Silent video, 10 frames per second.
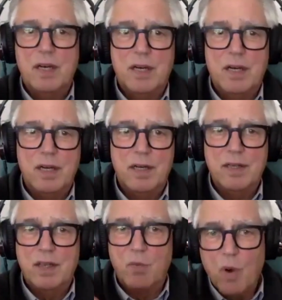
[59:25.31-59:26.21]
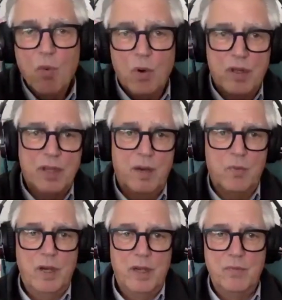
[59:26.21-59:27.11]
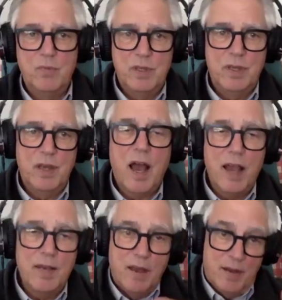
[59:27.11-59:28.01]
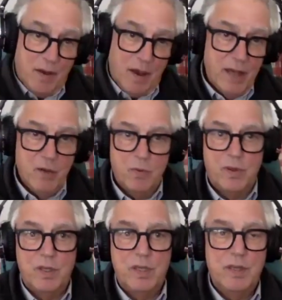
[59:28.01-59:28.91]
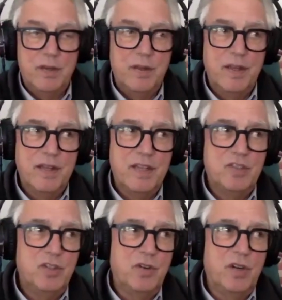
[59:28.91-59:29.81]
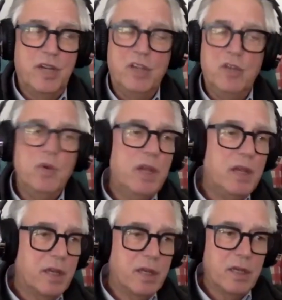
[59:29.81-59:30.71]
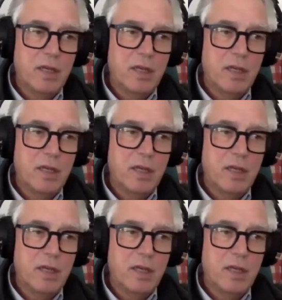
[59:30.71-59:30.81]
Uh, it won't work that way. With I I don't think. And unless you're in a unique,